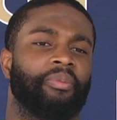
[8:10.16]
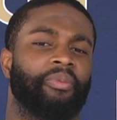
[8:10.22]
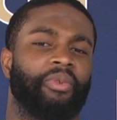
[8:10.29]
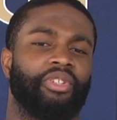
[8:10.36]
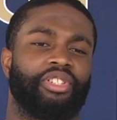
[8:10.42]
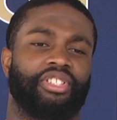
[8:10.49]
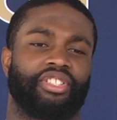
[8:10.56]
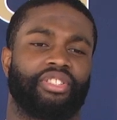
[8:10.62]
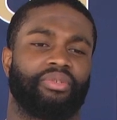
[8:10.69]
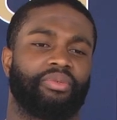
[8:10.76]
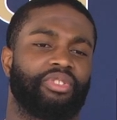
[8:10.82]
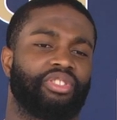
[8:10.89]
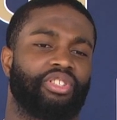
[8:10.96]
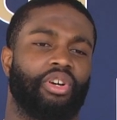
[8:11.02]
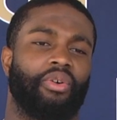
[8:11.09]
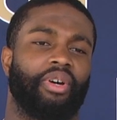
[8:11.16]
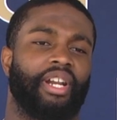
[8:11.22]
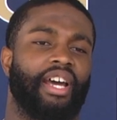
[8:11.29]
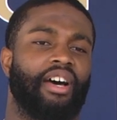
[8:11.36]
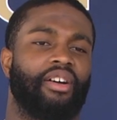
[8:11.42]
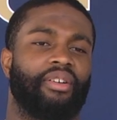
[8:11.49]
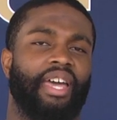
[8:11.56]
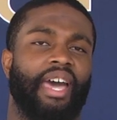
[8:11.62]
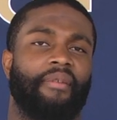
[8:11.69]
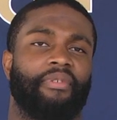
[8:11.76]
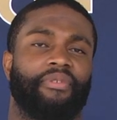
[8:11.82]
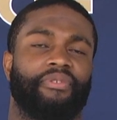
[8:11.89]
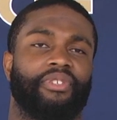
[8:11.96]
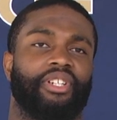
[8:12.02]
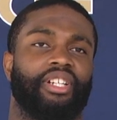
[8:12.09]
We were just going out, having
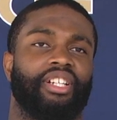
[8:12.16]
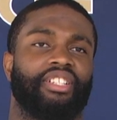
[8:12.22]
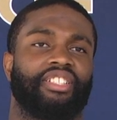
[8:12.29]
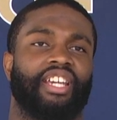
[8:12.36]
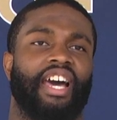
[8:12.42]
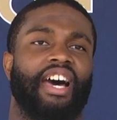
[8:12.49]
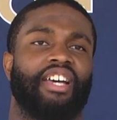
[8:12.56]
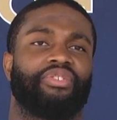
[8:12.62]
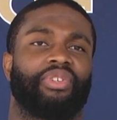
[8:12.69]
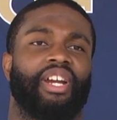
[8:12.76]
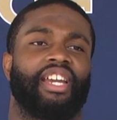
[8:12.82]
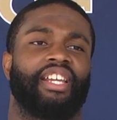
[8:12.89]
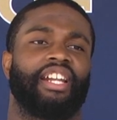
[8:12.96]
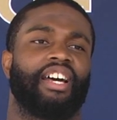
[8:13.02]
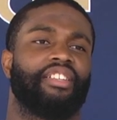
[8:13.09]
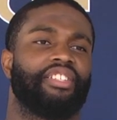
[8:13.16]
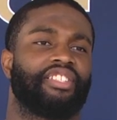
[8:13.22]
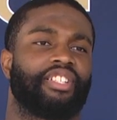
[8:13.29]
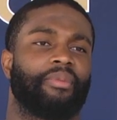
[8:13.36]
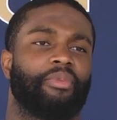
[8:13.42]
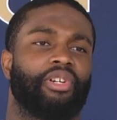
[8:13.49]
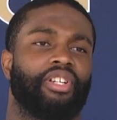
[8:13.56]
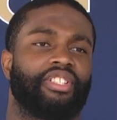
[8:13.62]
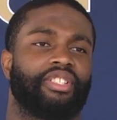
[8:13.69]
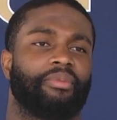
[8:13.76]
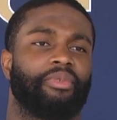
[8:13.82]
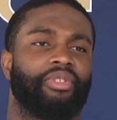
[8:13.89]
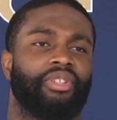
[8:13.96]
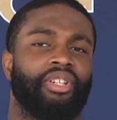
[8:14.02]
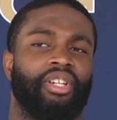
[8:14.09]
fun. Us guys were hanging out in the summer all
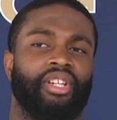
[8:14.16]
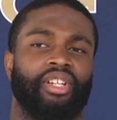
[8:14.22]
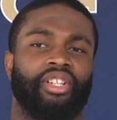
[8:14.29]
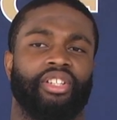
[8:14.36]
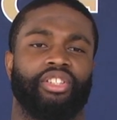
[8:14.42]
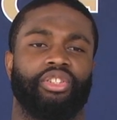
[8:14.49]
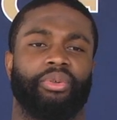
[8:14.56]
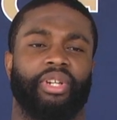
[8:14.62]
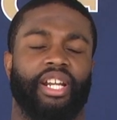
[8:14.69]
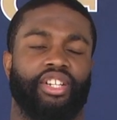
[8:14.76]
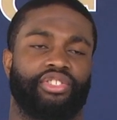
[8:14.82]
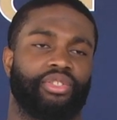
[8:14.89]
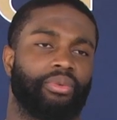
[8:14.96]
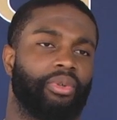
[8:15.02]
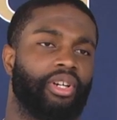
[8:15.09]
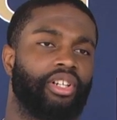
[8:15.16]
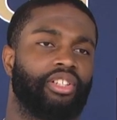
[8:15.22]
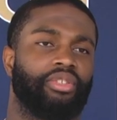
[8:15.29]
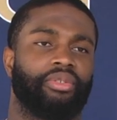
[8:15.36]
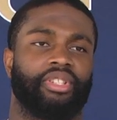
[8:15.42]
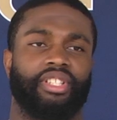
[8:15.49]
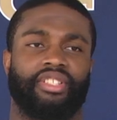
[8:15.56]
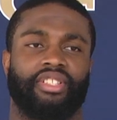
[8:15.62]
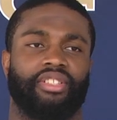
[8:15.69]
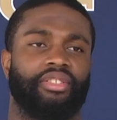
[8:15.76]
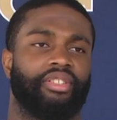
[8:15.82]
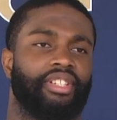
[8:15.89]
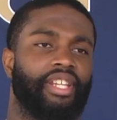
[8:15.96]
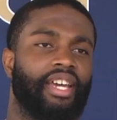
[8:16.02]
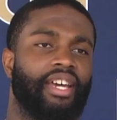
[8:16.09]
summer, doing extra work, doing this and
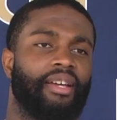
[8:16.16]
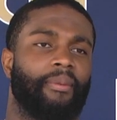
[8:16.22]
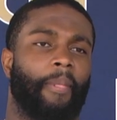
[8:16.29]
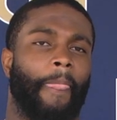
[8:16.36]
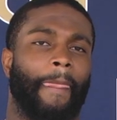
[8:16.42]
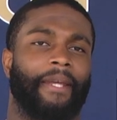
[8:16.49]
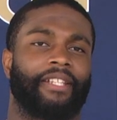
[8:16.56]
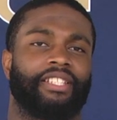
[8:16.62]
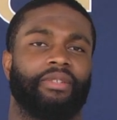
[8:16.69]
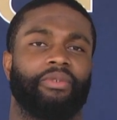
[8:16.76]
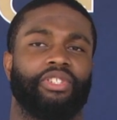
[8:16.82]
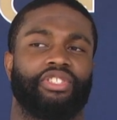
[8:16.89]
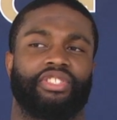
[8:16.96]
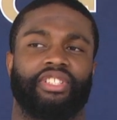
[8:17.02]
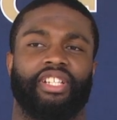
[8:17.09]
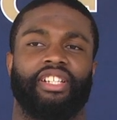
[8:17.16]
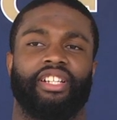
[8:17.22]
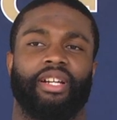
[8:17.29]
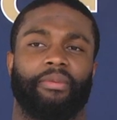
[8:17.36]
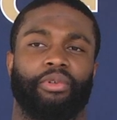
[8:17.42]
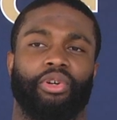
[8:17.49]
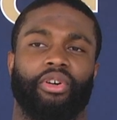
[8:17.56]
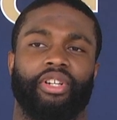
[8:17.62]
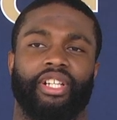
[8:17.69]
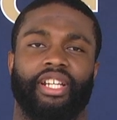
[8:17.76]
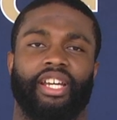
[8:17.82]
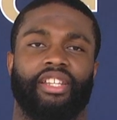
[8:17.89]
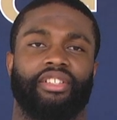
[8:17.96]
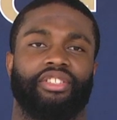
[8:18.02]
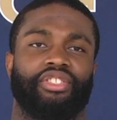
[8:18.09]
doing that. I think we just ended up growing
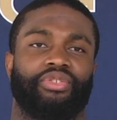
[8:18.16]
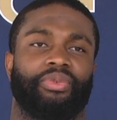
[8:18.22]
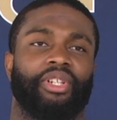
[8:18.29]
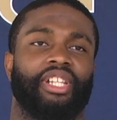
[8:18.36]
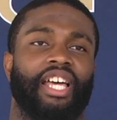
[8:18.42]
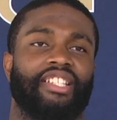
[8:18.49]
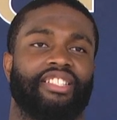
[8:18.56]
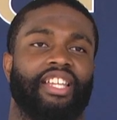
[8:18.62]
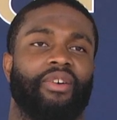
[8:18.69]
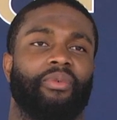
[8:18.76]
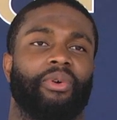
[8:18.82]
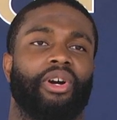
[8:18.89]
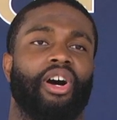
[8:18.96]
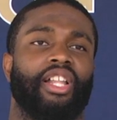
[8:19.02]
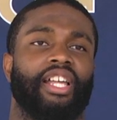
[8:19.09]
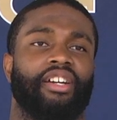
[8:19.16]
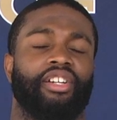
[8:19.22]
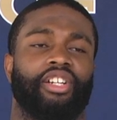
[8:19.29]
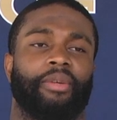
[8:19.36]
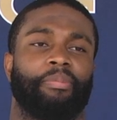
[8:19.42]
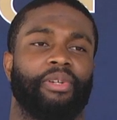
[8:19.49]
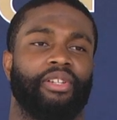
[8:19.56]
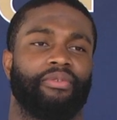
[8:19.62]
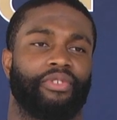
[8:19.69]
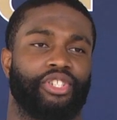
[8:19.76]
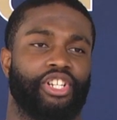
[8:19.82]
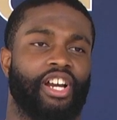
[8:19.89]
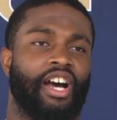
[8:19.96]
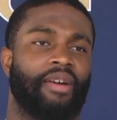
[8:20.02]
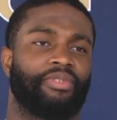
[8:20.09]
together and just realizing that we're all out here competing for
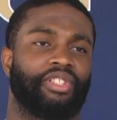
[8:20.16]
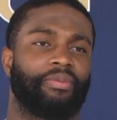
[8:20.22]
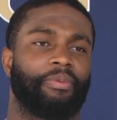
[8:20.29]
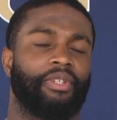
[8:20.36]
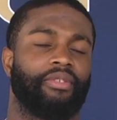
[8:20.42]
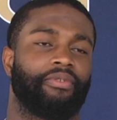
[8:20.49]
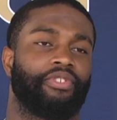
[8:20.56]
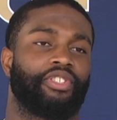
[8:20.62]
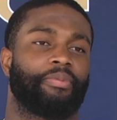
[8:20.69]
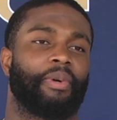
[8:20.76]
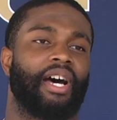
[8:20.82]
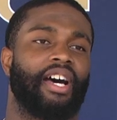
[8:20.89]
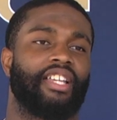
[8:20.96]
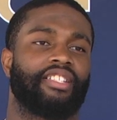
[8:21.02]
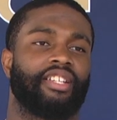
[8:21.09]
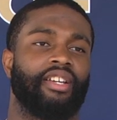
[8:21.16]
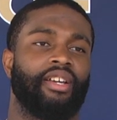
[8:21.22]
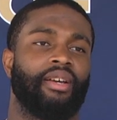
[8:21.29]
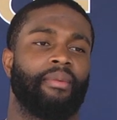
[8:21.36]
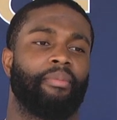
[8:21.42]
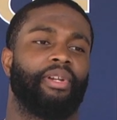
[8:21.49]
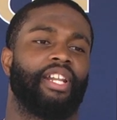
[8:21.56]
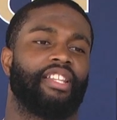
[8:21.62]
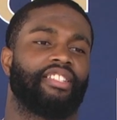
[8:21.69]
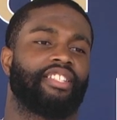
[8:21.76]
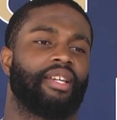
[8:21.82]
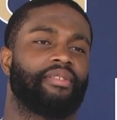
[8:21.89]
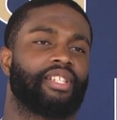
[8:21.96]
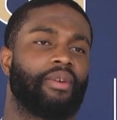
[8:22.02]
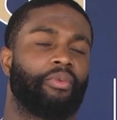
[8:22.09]
jobs and competing for spots. But at the
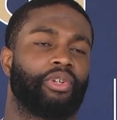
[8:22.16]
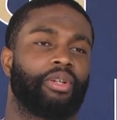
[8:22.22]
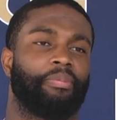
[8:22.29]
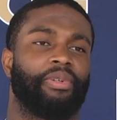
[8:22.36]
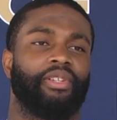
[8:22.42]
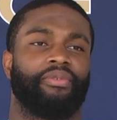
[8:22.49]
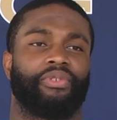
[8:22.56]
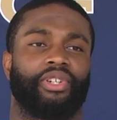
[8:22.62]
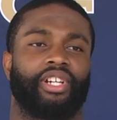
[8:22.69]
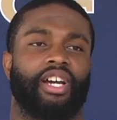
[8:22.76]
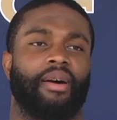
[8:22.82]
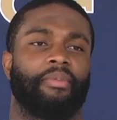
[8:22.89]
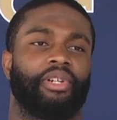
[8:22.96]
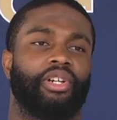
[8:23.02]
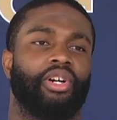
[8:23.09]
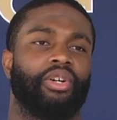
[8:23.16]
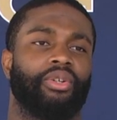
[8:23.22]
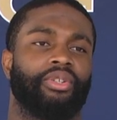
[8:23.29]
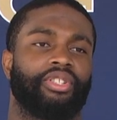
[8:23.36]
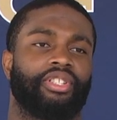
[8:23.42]
same time, we're competing for a common goal.